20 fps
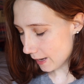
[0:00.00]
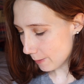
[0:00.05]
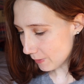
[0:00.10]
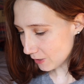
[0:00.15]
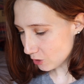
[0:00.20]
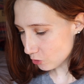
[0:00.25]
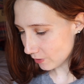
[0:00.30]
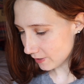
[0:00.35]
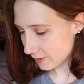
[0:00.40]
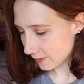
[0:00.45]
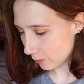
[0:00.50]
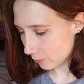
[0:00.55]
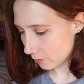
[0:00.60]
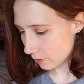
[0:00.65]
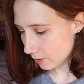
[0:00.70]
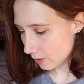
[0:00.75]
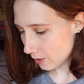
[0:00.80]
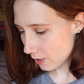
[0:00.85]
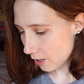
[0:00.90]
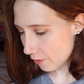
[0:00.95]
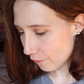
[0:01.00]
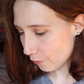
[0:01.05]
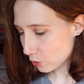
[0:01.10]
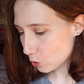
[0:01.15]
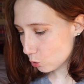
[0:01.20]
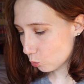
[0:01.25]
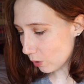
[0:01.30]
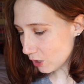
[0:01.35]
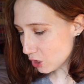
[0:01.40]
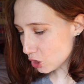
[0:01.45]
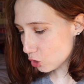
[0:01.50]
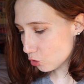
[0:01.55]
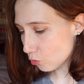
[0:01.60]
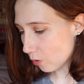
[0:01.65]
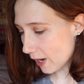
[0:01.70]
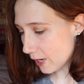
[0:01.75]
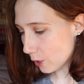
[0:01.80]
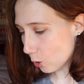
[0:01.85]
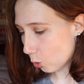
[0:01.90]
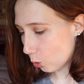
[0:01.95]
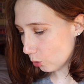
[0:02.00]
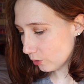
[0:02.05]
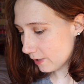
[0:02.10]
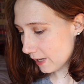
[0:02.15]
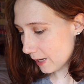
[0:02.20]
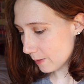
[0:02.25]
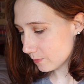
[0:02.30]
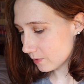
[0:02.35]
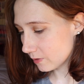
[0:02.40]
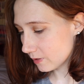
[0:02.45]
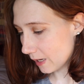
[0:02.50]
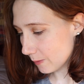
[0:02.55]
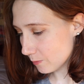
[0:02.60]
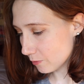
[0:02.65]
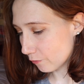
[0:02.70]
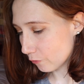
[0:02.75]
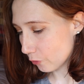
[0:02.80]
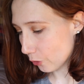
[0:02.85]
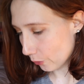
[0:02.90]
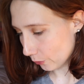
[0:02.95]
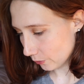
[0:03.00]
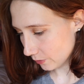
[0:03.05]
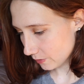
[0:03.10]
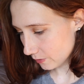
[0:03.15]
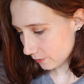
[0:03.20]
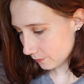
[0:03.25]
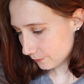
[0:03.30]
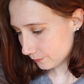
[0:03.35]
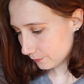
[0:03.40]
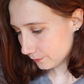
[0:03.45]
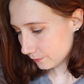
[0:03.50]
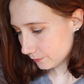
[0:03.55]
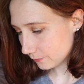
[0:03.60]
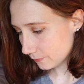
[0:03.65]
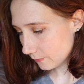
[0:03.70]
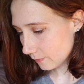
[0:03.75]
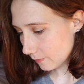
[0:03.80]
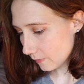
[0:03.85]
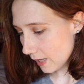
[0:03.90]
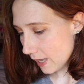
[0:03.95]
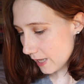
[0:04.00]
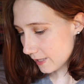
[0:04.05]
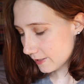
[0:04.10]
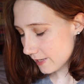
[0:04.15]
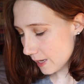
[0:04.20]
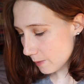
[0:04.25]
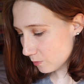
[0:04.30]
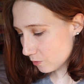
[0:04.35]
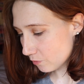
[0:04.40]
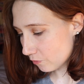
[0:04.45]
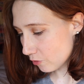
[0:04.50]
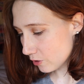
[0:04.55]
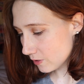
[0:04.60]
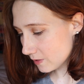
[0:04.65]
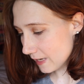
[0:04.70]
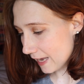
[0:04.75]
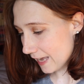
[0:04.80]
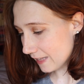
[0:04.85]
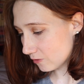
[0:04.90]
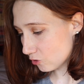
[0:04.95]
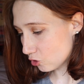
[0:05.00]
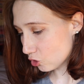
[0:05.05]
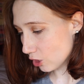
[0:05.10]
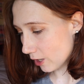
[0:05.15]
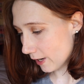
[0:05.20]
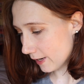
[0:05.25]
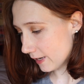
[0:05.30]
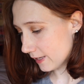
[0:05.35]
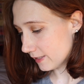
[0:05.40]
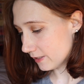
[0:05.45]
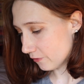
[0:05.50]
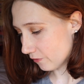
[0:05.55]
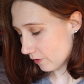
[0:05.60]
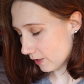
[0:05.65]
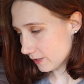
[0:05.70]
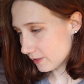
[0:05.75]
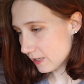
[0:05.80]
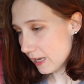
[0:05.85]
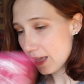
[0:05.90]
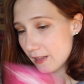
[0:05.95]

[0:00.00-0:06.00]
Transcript: I might try this out. For scrunch drying all types of curls. Tames frizz, adds shine and defines.